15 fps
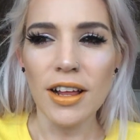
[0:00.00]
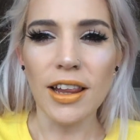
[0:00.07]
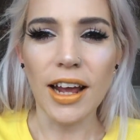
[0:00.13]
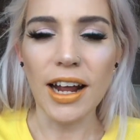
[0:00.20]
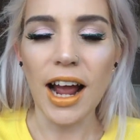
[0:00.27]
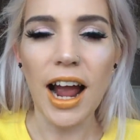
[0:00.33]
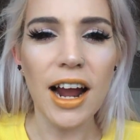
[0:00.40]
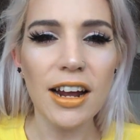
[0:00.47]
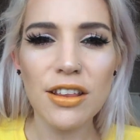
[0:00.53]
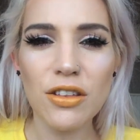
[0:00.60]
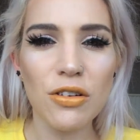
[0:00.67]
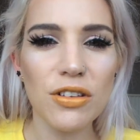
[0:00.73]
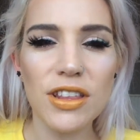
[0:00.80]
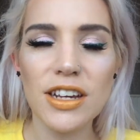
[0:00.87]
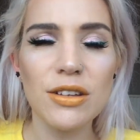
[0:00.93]
Like I
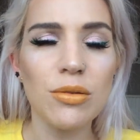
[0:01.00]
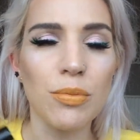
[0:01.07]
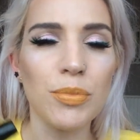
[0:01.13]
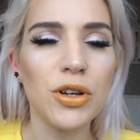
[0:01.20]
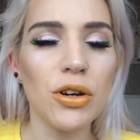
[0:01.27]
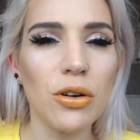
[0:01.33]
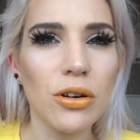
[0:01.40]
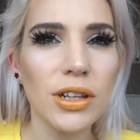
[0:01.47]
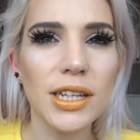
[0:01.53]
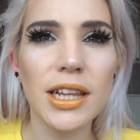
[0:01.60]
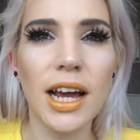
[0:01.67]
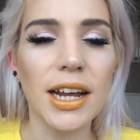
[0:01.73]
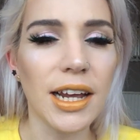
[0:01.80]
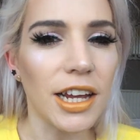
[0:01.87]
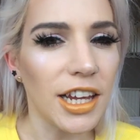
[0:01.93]
thought these were purely
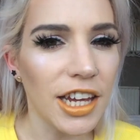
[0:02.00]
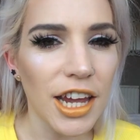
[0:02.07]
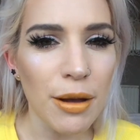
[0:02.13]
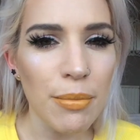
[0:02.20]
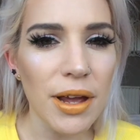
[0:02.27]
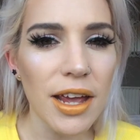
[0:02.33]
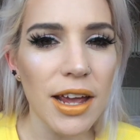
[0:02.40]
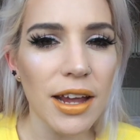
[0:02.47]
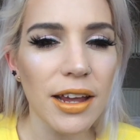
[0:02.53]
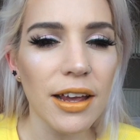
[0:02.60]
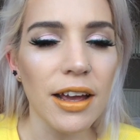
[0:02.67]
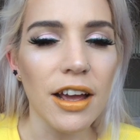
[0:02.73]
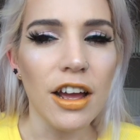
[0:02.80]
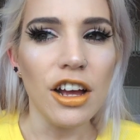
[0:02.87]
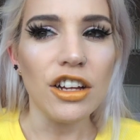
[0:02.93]
like a
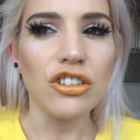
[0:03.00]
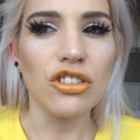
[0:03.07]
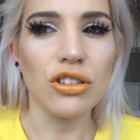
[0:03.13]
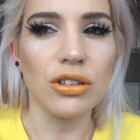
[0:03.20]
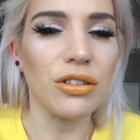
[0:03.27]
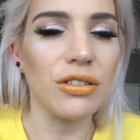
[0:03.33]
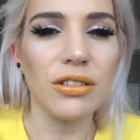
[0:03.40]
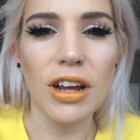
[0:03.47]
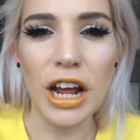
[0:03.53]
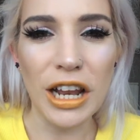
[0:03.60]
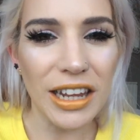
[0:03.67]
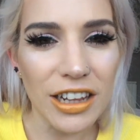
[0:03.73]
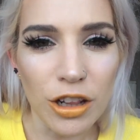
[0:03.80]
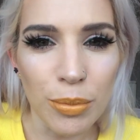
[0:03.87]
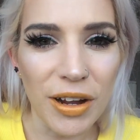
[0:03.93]
gimmick, just a
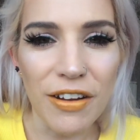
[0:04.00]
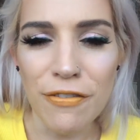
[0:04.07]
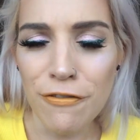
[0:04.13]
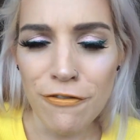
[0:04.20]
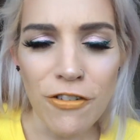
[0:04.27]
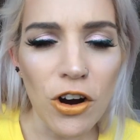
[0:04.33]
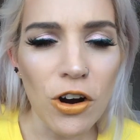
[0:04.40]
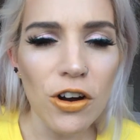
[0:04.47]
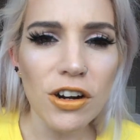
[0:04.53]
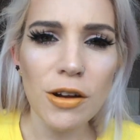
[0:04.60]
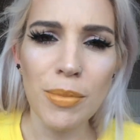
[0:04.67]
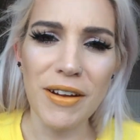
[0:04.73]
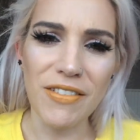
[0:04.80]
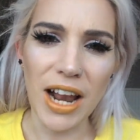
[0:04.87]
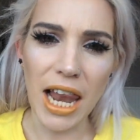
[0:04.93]
little bit of
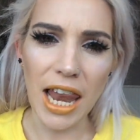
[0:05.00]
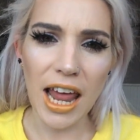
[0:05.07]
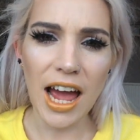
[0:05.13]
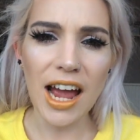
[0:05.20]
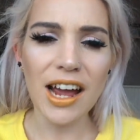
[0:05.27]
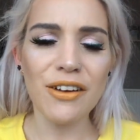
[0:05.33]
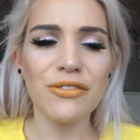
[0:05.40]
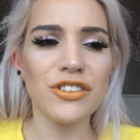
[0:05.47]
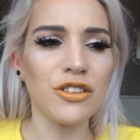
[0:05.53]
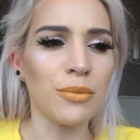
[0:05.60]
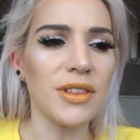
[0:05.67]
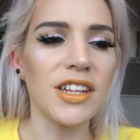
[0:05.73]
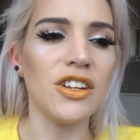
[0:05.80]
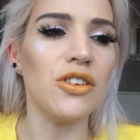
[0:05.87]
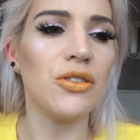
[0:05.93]
fun, a bit of a laugh,
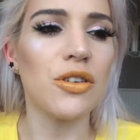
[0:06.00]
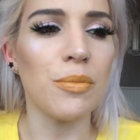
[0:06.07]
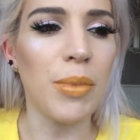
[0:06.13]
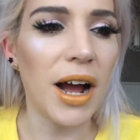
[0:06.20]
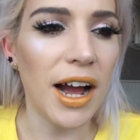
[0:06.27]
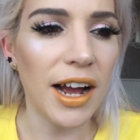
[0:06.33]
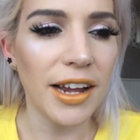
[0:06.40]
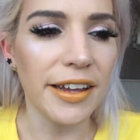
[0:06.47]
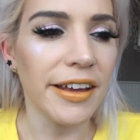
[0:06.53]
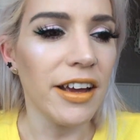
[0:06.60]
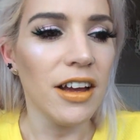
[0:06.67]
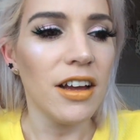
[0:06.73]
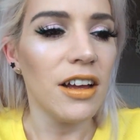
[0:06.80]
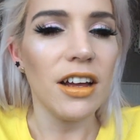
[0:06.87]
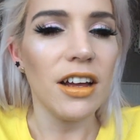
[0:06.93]
something you could buy,
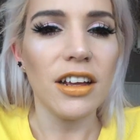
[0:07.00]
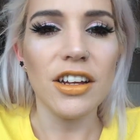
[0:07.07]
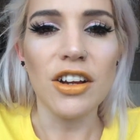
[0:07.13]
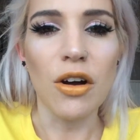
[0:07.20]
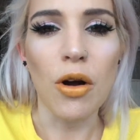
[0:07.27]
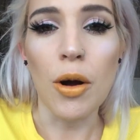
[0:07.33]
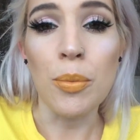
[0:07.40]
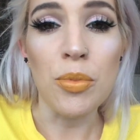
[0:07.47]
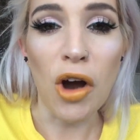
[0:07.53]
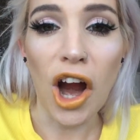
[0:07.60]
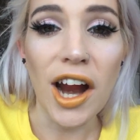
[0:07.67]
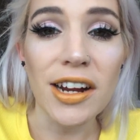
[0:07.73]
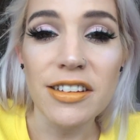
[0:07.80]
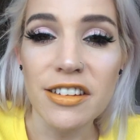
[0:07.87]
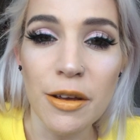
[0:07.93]
you know, a
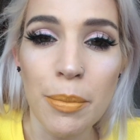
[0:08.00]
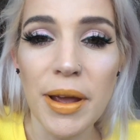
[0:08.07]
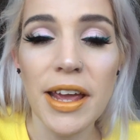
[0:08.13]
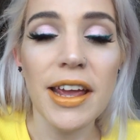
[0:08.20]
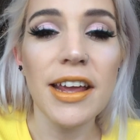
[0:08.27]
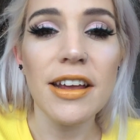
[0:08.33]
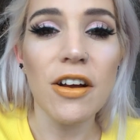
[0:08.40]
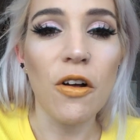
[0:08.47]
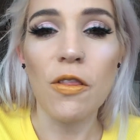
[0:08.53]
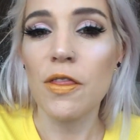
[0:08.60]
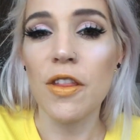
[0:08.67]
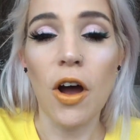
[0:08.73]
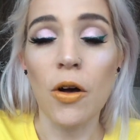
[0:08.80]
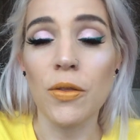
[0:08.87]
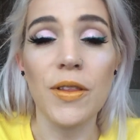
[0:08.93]
bride to be
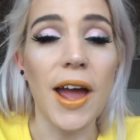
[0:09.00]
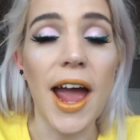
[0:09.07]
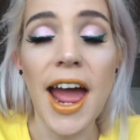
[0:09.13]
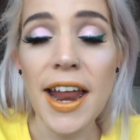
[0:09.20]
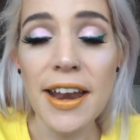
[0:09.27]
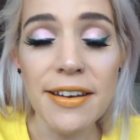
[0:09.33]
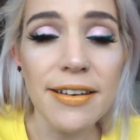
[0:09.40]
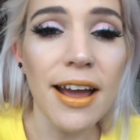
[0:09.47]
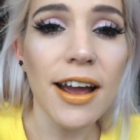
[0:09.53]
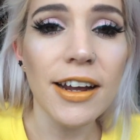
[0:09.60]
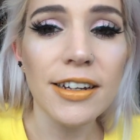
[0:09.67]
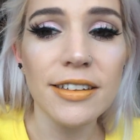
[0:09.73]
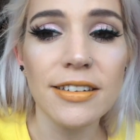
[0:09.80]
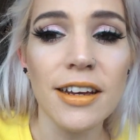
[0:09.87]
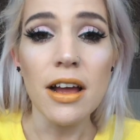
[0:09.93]
on the hen
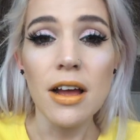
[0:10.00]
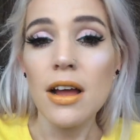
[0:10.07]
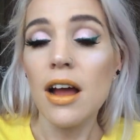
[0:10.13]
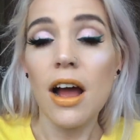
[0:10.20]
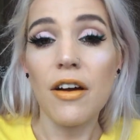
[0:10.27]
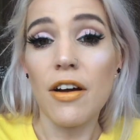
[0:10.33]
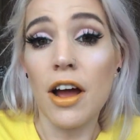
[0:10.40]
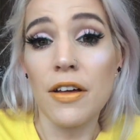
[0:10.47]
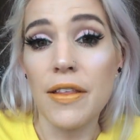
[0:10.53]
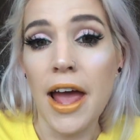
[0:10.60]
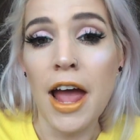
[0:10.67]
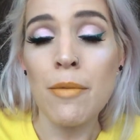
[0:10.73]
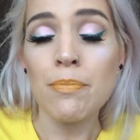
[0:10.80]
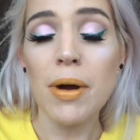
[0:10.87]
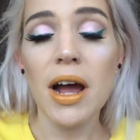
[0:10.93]
night at the
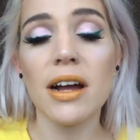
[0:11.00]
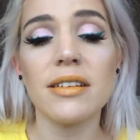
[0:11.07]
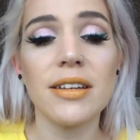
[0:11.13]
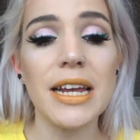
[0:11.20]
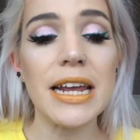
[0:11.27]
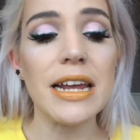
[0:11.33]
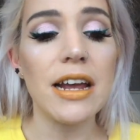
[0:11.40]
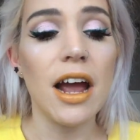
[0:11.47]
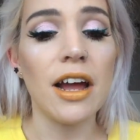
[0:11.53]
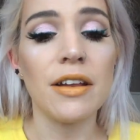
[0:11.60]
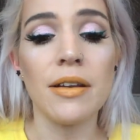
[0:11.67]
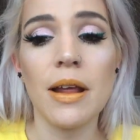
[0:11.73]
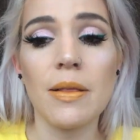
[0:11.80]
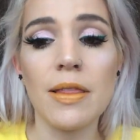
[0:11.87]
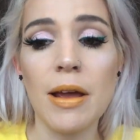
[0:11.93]
hen party,
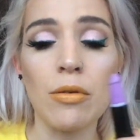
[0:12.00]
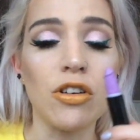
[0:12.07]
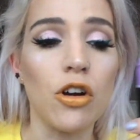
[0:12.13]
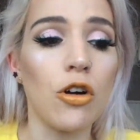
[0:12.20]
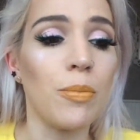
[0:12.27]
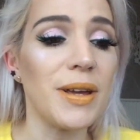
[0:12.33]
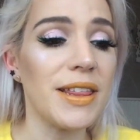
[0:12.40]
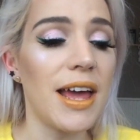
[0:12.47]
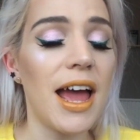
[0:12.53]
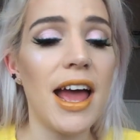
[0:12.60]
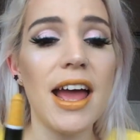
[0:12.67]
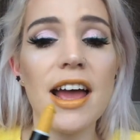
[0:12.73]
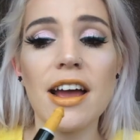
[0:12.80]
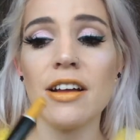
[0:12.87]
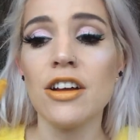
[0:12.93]
and they would all be
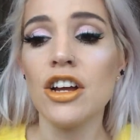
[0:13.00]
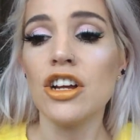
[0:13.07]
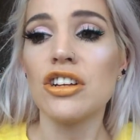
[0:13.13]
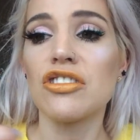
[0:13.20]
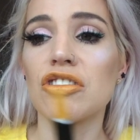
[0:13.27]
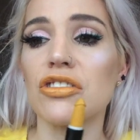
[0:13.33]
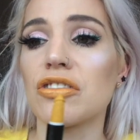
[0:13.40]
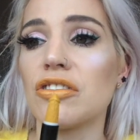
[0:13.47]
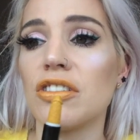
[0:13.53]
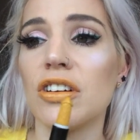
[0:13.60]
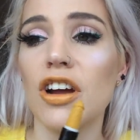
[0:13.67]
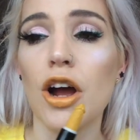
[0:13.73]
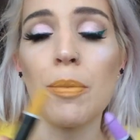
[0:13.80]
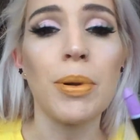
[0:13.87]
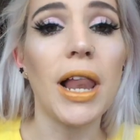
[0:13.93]
there just
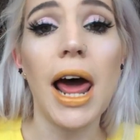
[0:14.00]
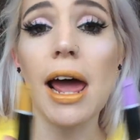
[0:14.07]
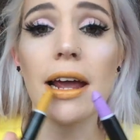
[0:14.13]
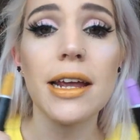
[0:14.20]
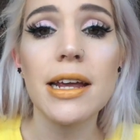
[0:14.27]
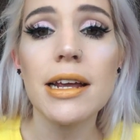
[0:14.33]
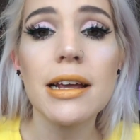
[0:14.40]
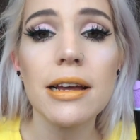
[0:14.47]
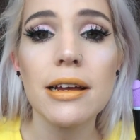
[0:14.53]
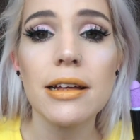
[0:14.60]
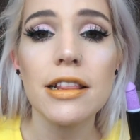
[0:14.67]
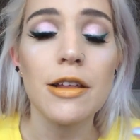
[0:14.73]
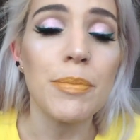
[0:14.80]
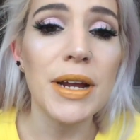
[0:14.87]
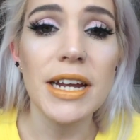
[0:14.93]
applying
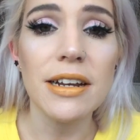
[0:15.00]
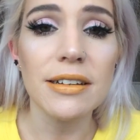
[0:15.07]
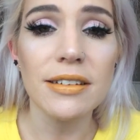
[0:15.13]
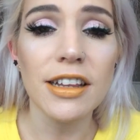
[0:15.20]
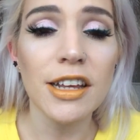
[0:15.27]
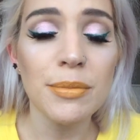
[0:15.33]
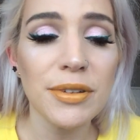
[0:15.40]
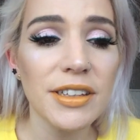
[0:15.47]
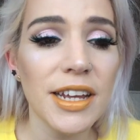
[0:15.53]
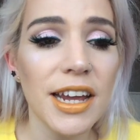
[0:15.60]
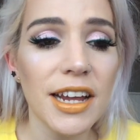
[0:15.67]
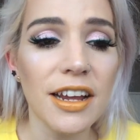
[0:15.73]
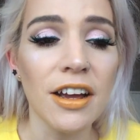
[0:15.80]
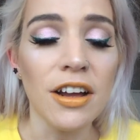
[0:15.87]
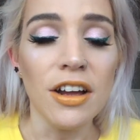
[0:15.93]
the penis
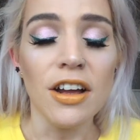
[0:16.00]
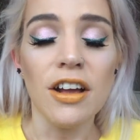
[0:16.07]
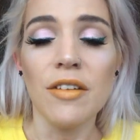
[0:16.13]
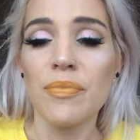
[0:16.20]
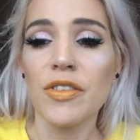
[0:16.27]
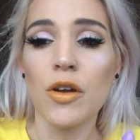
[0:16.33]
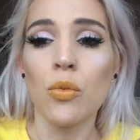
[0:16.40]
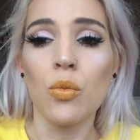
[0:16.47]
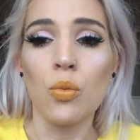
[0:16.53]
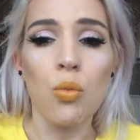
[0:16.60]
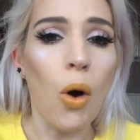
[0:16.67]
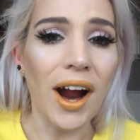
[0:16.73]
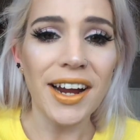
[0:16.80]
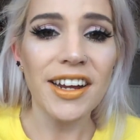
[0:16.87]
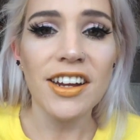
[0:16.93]
lipstick,
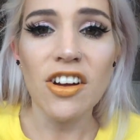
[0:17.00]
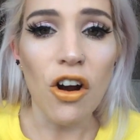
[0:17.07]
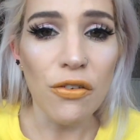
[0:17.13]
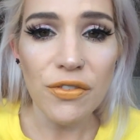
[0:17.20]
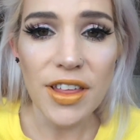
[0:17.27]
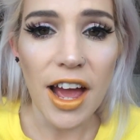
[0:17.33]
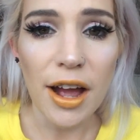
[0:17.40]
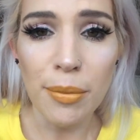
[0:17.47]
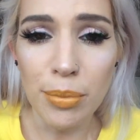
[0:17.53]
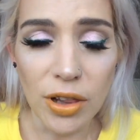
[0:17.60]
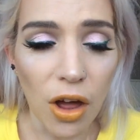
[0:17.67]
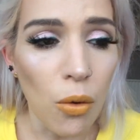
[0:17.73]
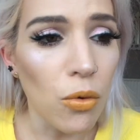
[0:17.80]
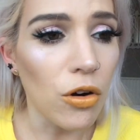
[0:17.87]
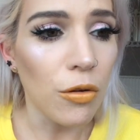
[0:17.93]
wanking off their
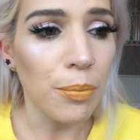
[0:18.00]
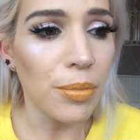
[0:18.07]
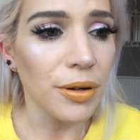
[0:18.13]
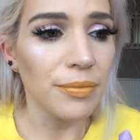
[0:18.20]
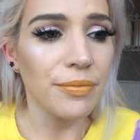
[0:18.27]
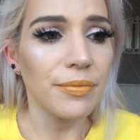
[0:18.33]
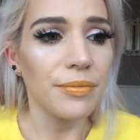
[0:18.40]
blow up